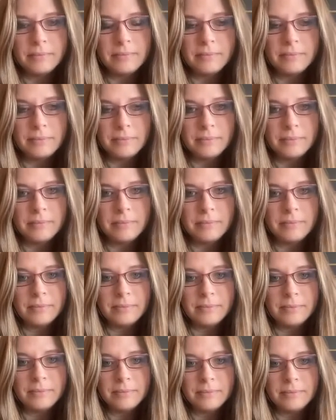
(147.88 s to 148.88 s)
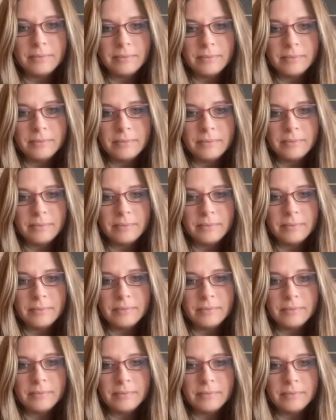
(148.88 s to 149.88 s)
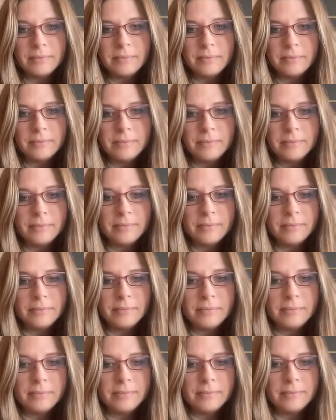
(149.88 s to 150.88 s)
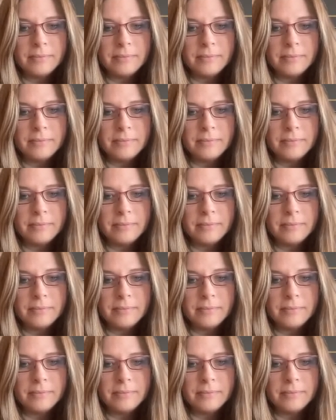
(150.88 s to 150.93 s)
This person isn't speaking.